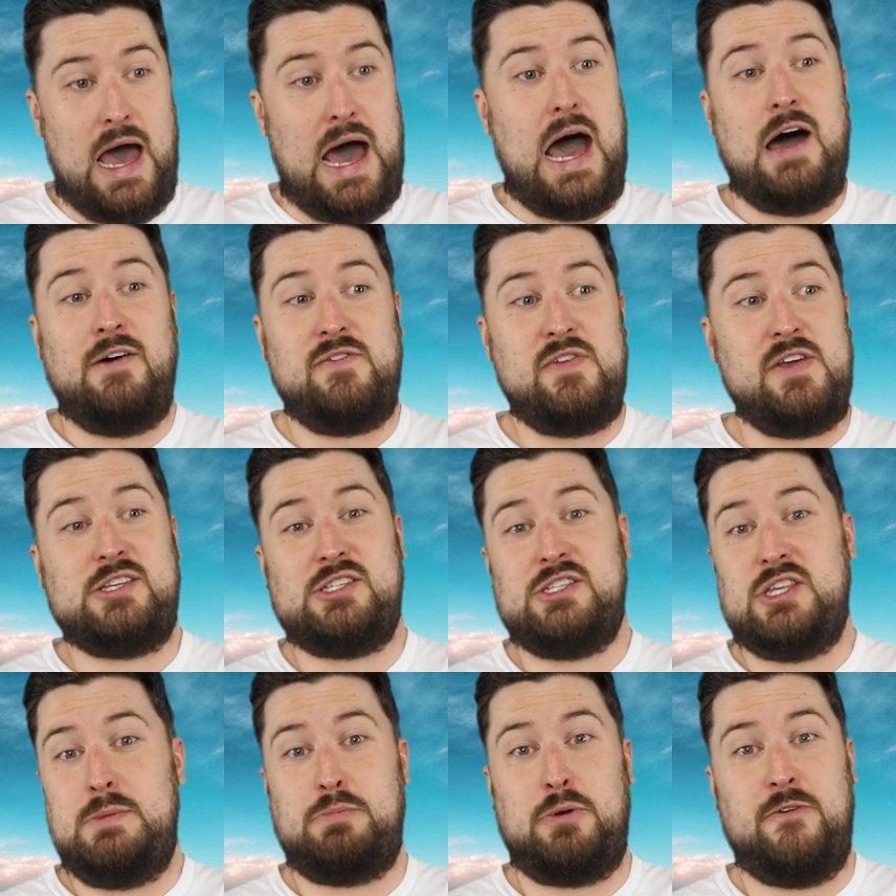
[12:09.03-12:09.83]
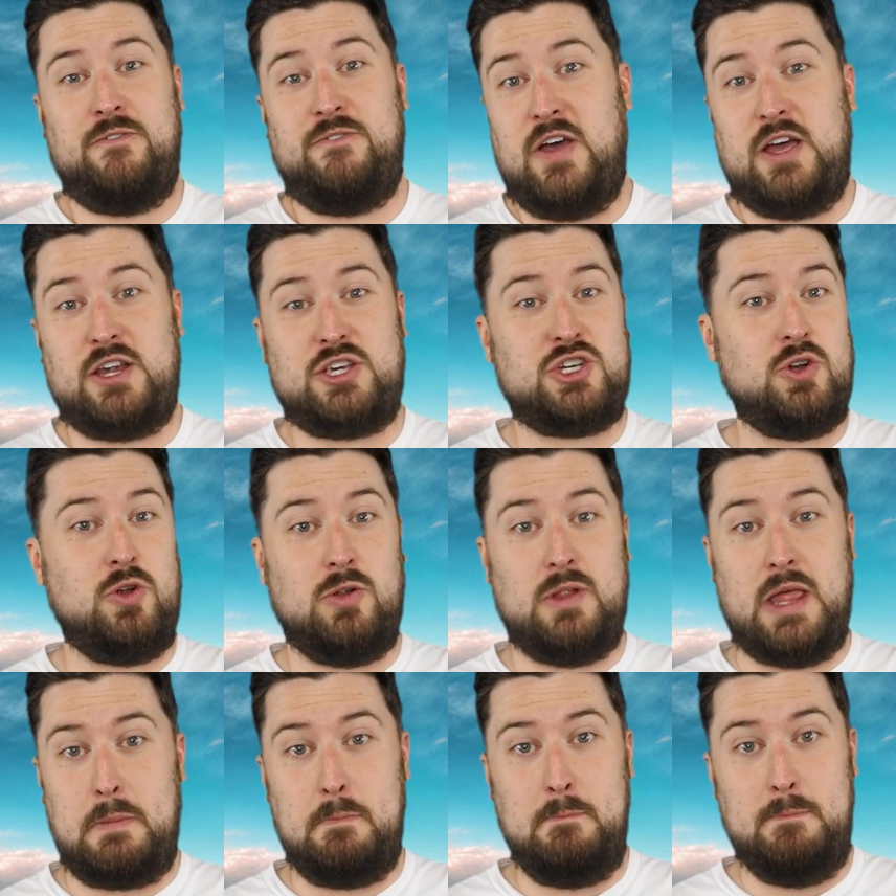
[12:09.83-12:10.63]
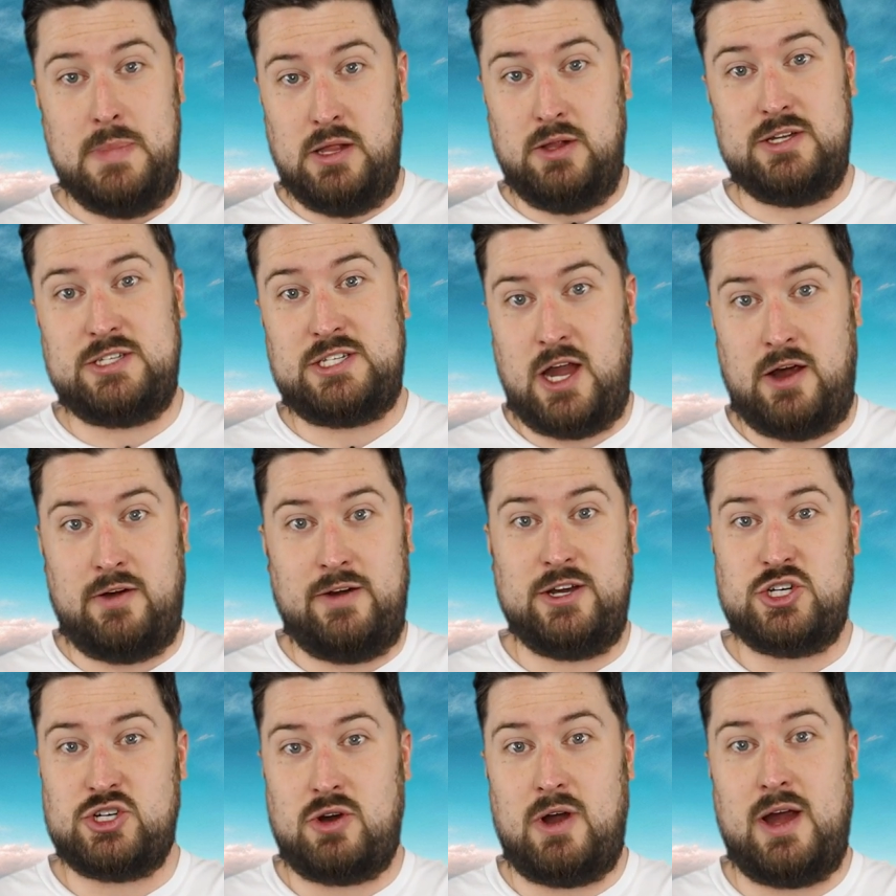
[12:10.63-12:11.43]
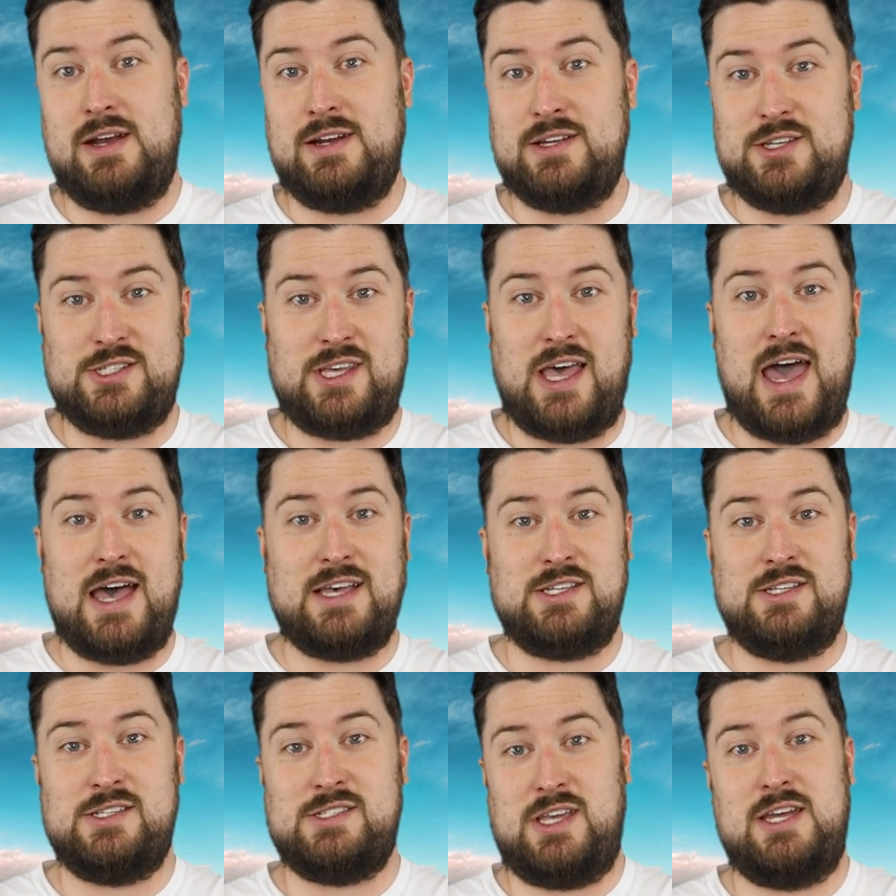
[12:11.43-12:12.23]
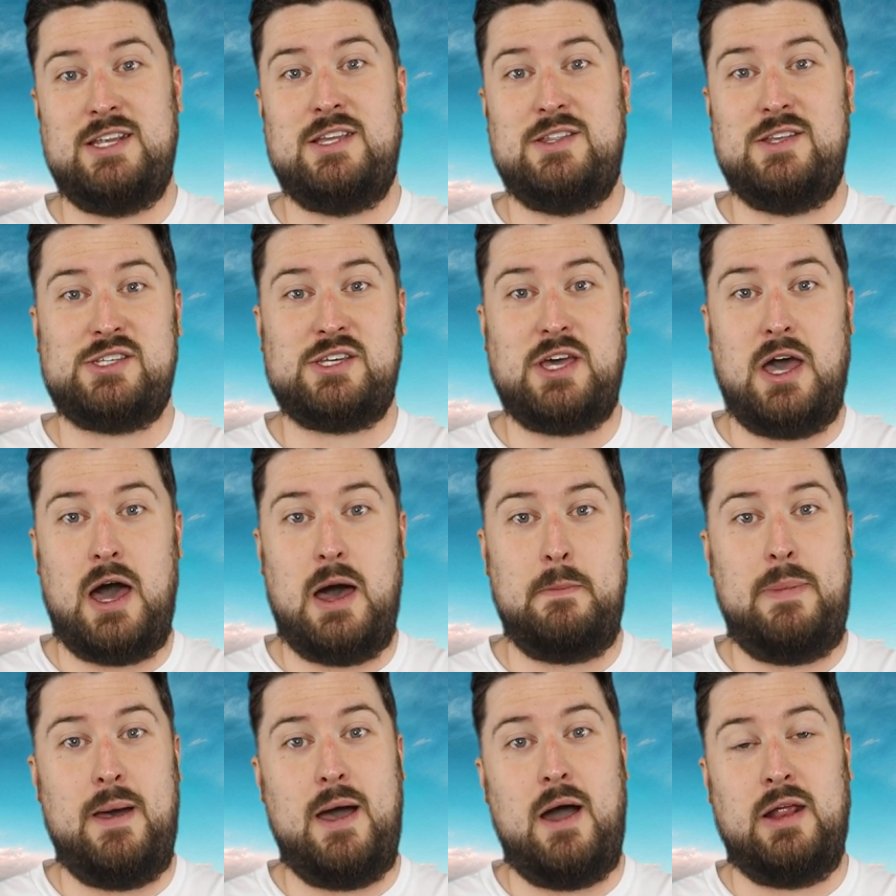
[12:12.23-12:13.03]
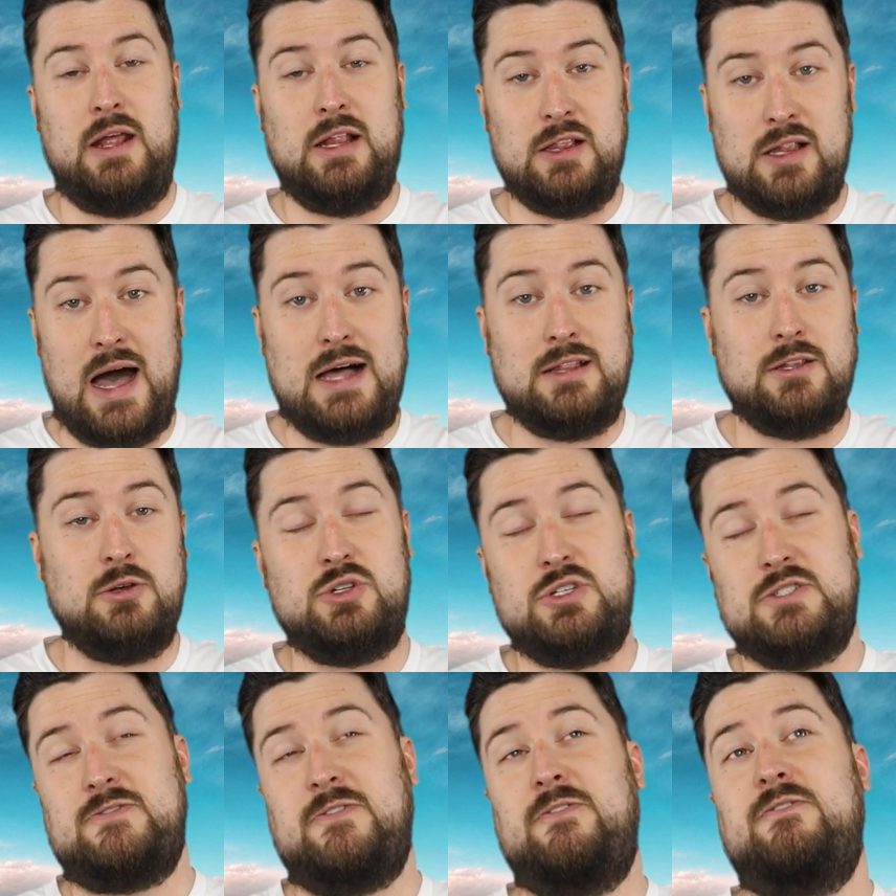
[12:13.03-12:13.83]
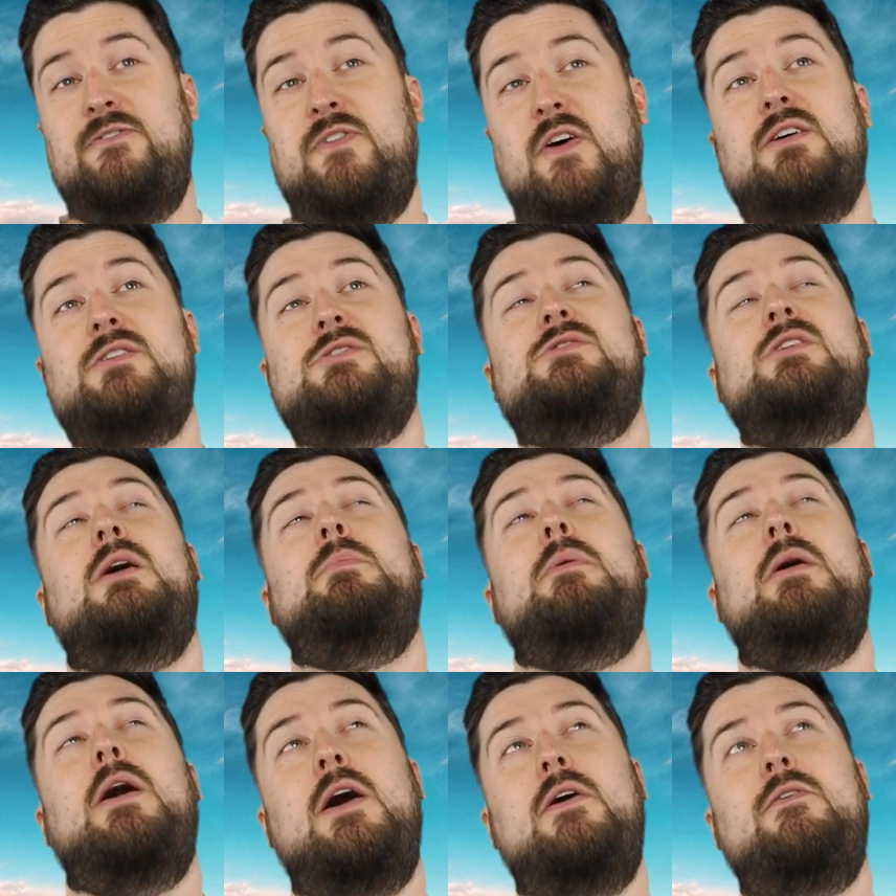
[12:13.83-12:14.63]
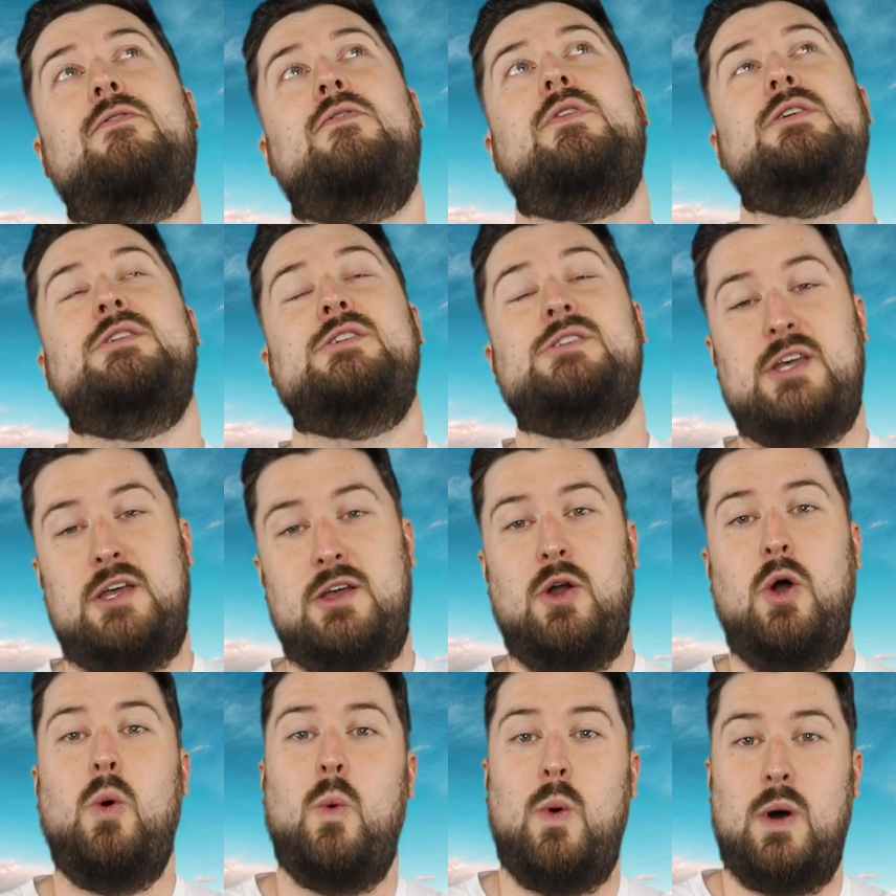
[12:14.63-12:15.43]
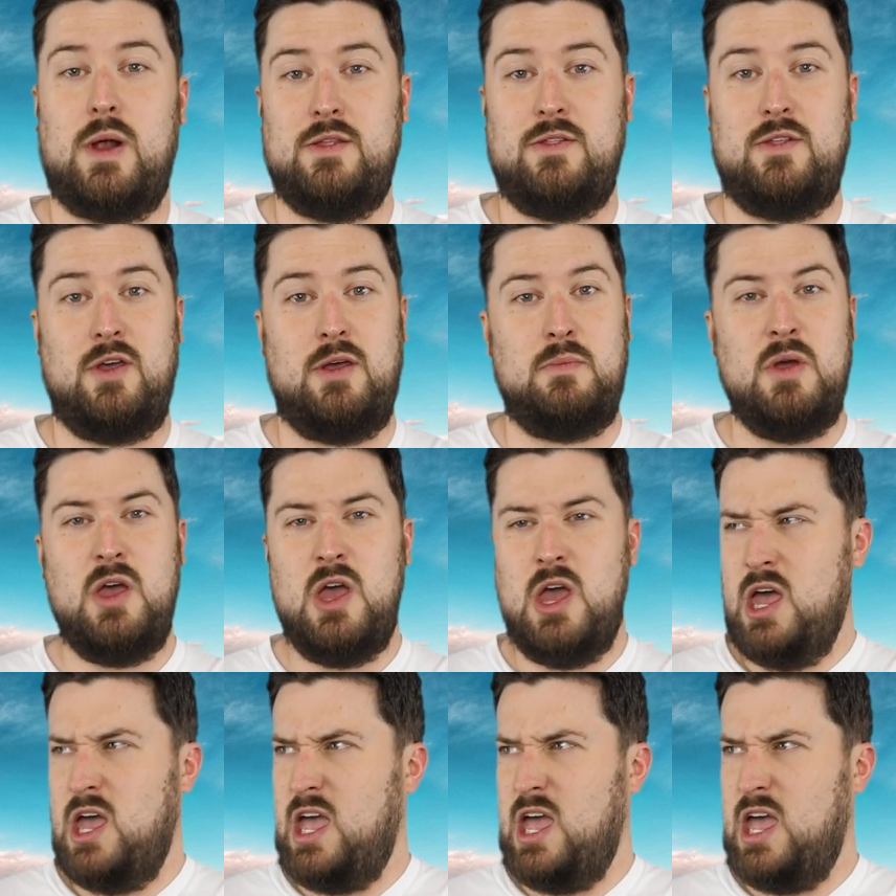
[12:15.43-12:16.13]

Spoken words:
obviously professional, like military trained assassins into this compound, and Lalo just fucks up every single one of them